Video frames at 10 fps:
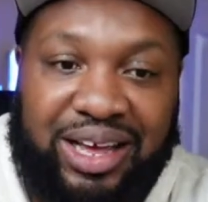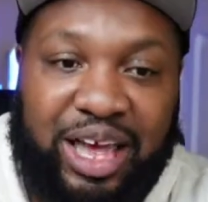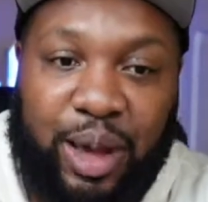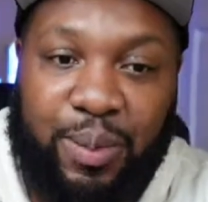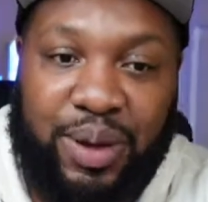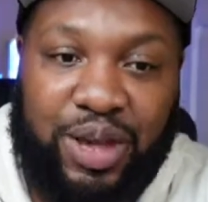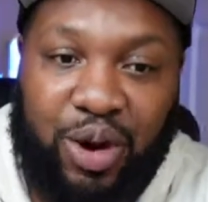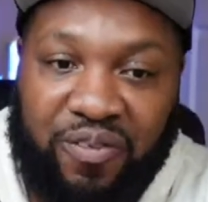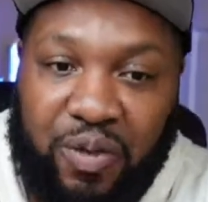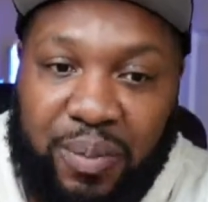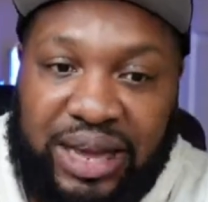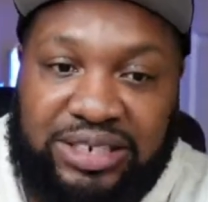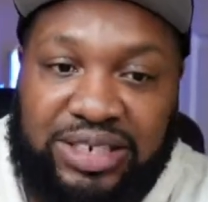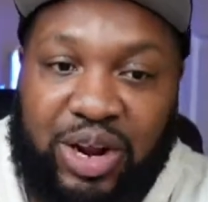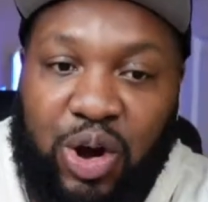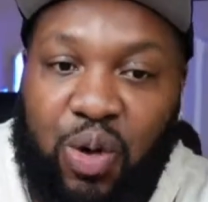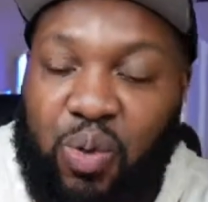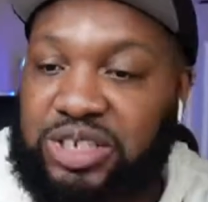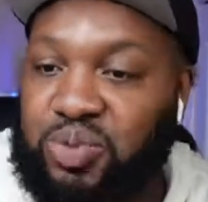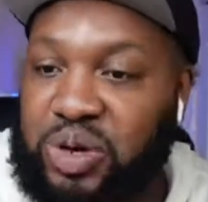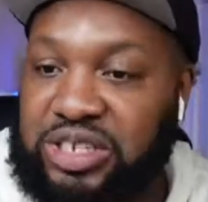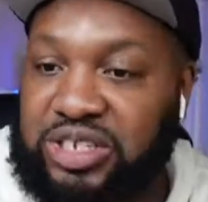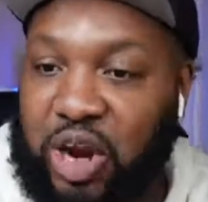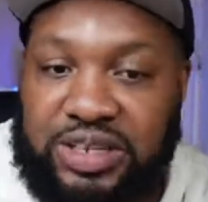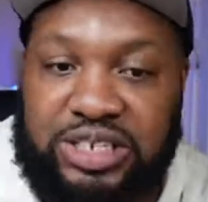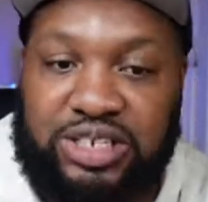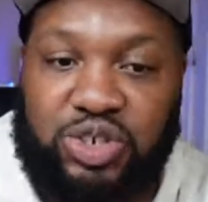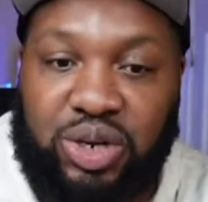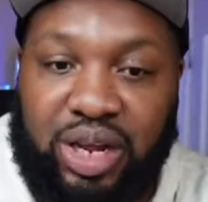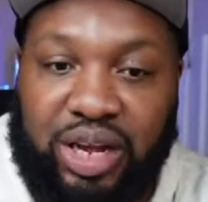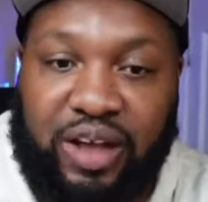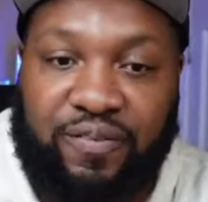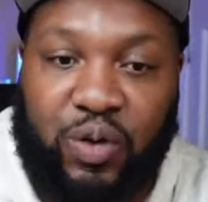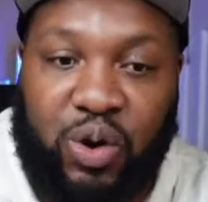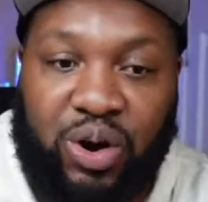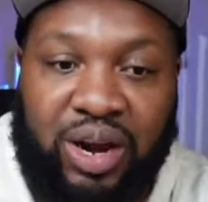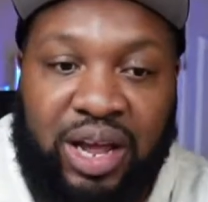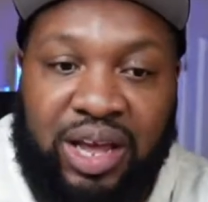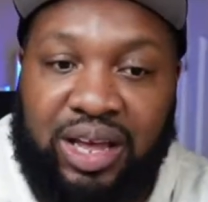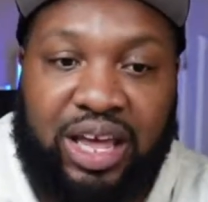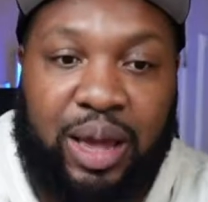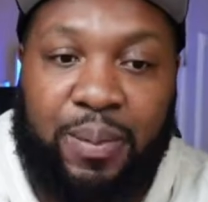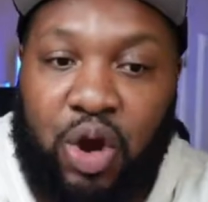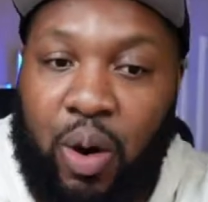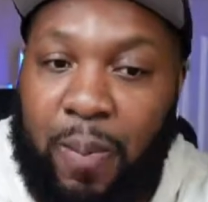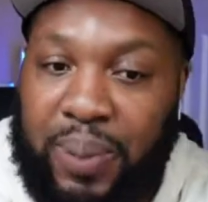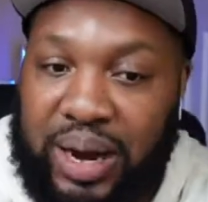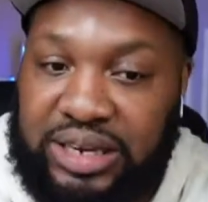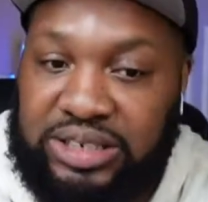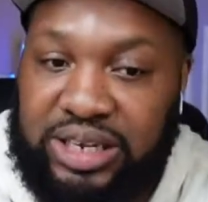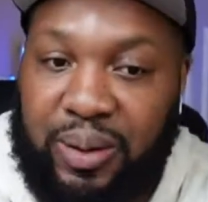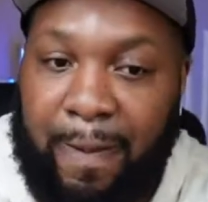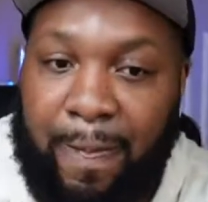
give me your information on what services you're looking for, give me your budget,